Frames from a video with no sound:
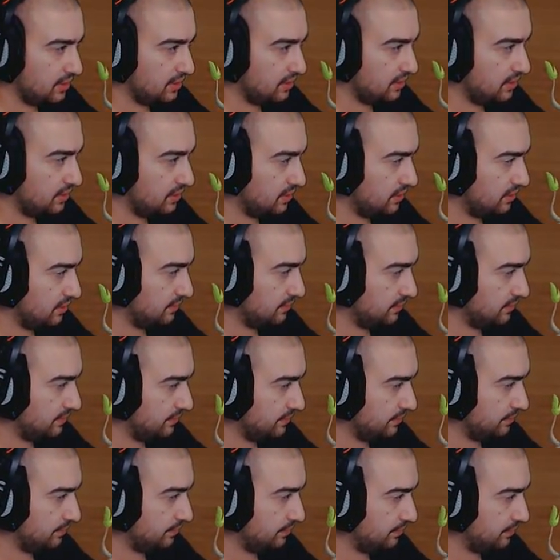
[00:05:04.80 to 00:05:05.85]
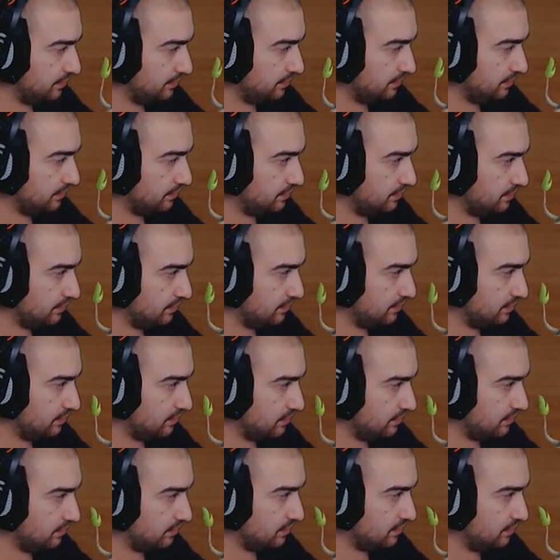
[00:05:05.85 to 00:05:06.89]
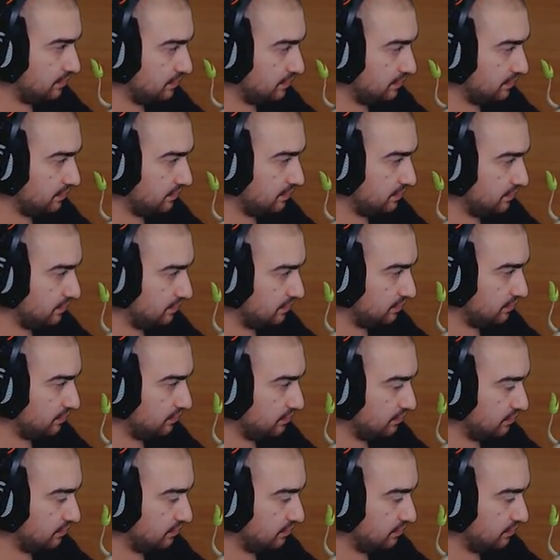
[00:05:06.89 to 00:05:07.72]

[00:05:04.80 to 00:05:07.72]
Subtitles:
Nothing is said.